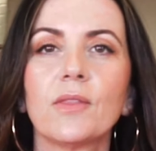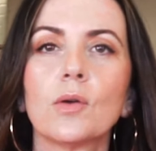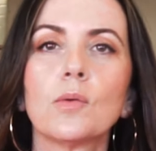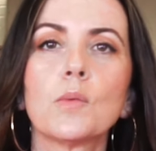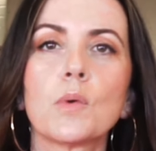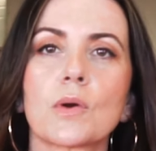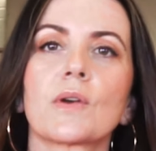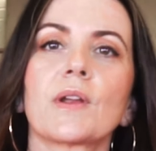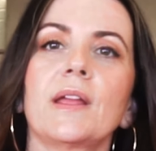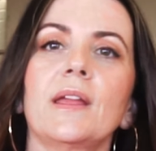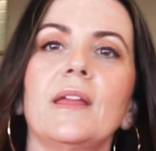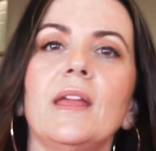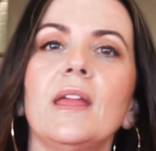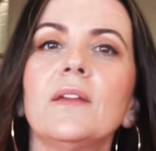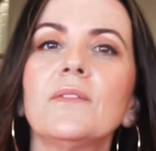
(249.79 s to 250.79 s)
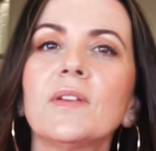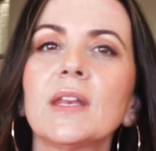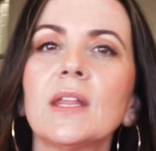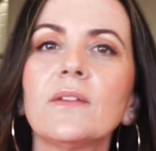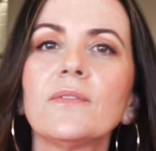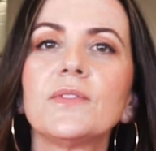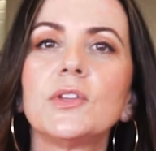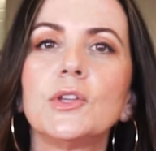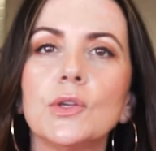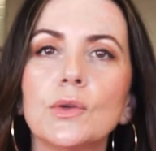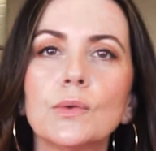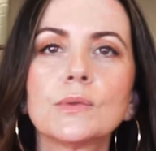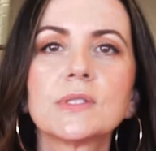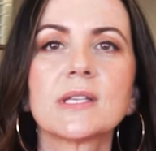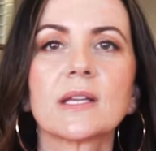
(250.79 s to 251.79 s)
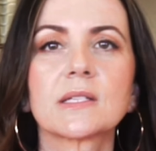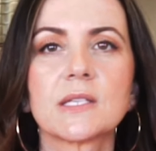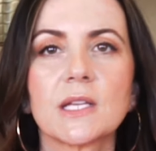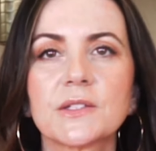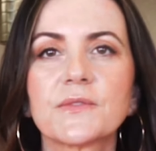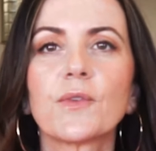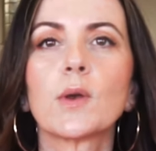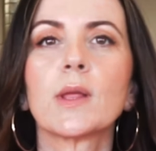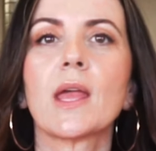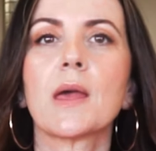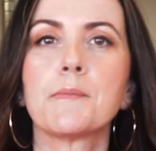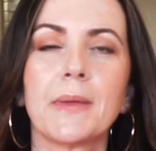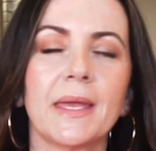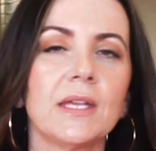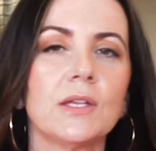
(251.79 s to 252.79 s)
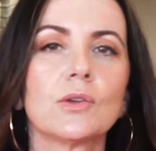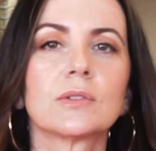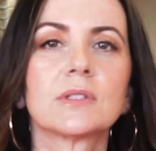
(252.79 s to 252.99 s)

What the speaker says: don't worry, even if you successfully abate your